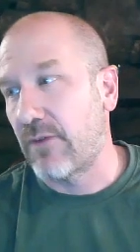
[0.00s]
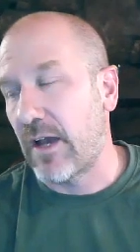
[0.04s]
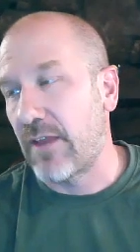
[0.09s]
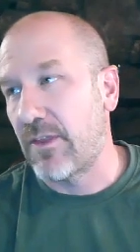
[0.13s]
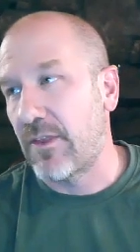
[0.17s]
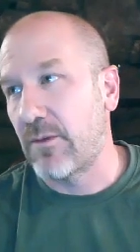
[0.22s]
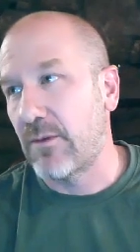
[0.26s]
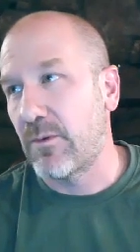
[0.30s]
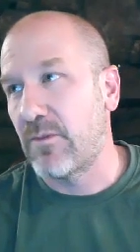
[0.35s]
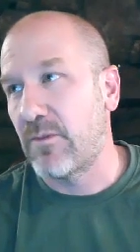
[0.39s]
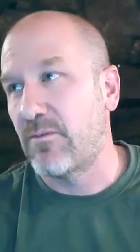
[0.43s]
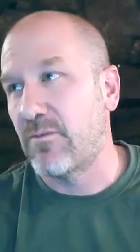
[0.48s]
I
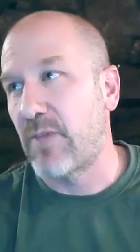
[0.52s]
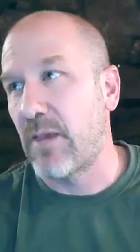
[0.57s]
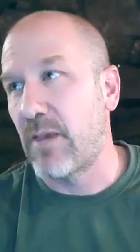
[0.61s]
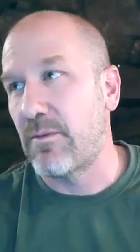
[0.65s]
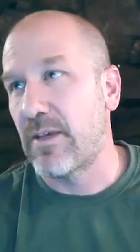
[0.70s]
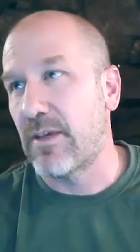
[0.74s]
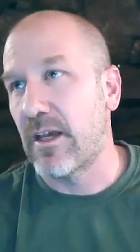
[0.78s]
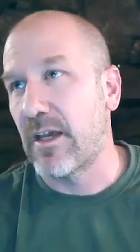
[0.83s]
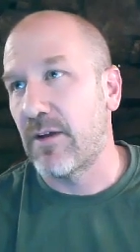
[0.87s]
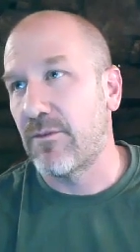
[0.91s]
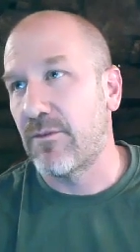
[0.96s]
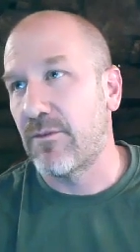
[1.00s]
think we've
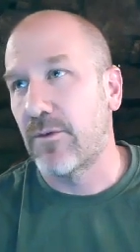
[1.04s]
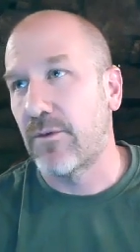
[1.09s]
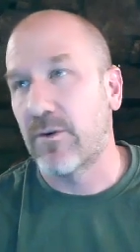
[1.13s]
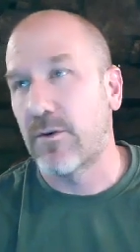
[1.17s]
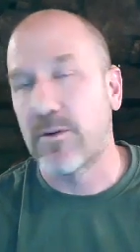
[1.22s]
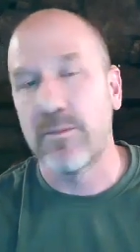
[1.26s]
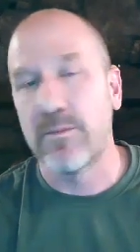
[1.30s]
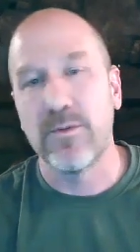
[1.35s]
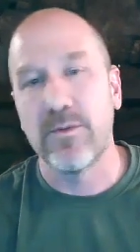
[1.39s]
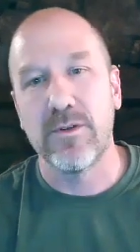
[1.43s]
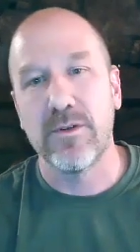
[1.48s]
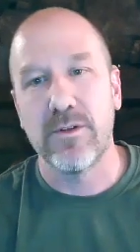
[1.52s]
maybe got
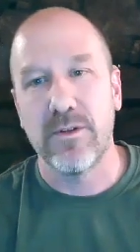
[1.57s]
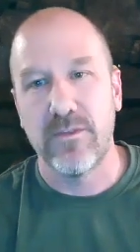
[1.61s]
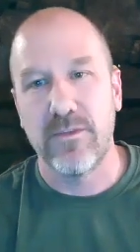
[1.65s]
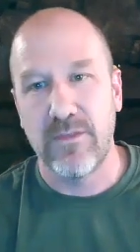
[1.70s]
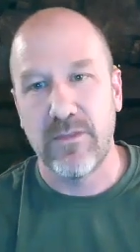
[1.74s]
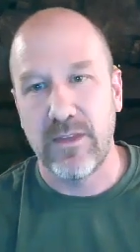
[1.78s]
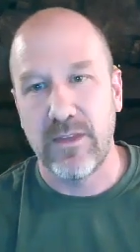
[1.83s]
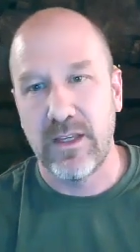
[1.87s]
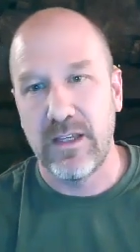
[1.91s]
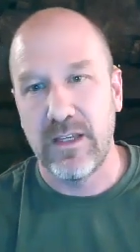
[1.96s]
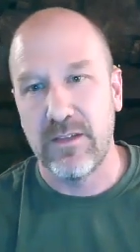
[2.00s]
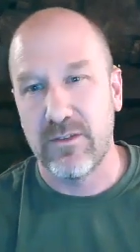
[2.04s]
4 more
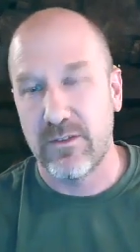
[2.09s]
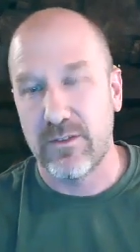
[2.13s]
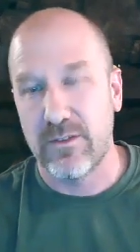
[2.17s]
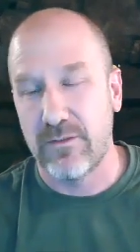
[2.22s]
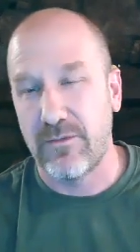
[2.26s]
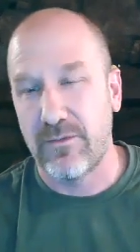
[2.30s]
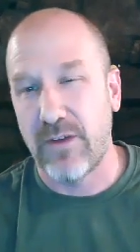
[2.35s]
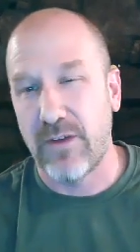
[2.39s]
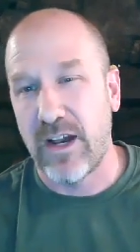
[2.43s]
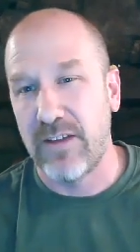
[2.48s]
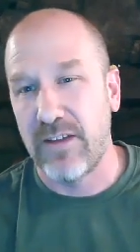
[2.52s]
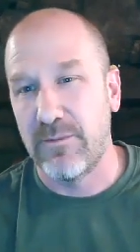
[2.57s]
of these,
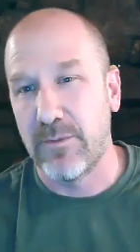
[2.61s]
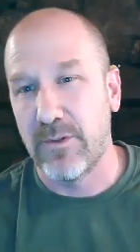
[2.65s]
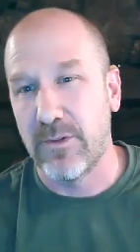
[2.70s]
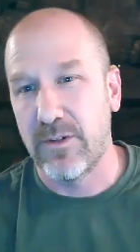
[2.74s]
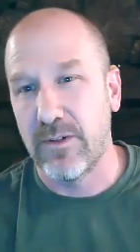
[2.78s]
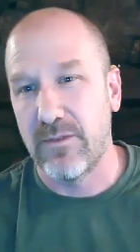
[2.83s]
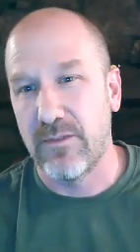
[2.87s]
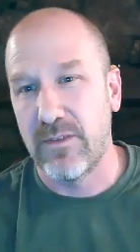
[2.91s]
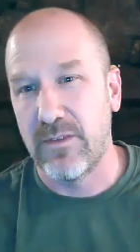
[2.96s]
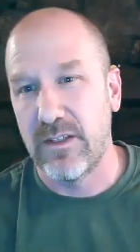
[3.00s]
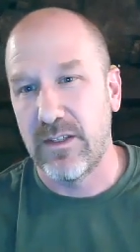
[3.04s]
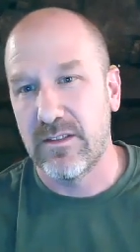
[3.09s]
or 5
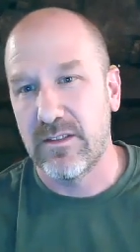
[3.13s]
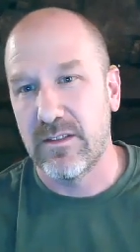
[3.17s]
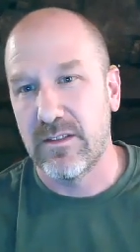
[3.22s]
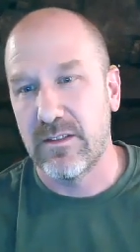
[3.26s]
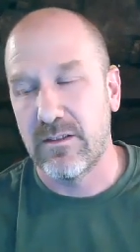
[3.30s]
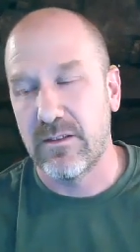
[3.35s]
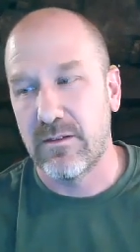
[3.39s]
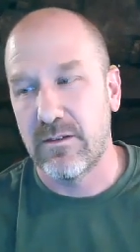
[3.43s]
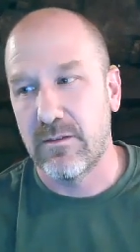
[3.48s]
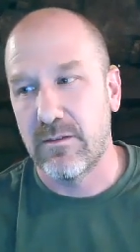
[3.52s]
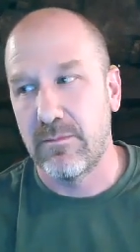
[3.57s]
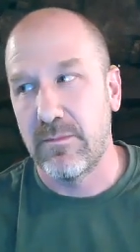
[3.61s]
more of these,
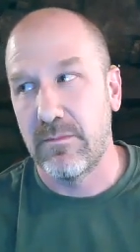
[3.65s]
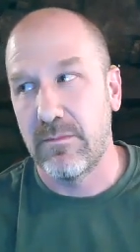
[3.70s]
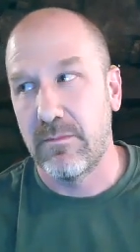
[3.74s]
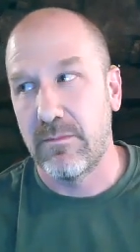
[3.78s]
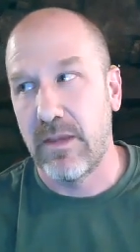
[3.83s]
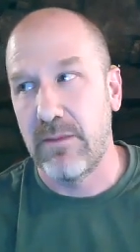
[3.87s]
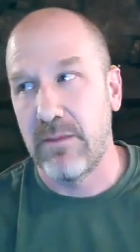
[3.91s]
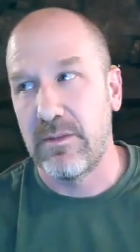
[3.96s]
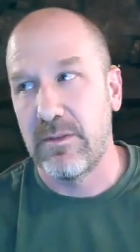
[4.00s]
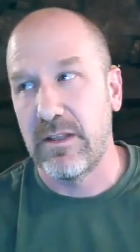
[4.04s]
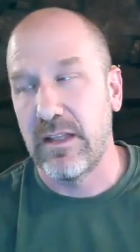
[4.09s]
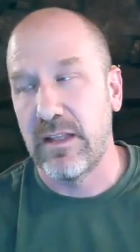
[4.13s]
or
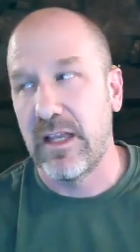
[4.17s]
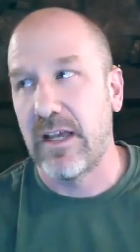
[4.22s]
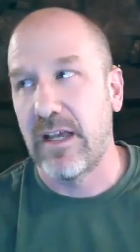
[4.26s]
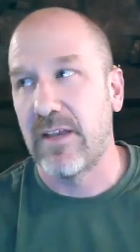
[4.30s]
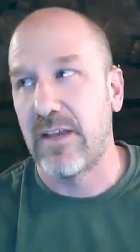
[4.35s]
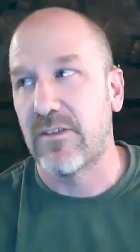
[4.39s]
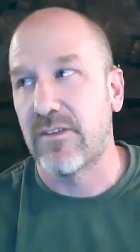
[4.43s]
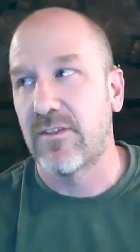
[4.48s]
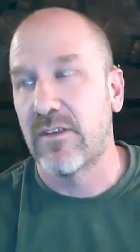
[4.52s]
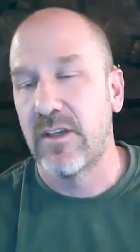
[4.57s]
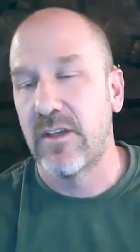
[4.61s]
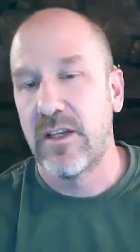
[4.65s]
maybe
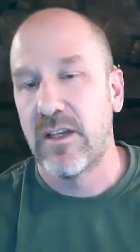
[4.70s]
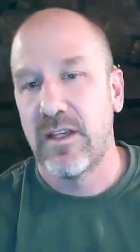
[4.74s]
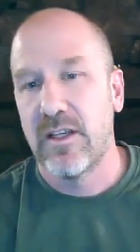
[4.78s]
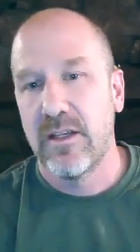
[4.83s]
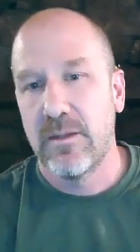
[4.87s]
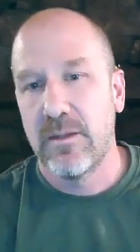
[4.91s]
less,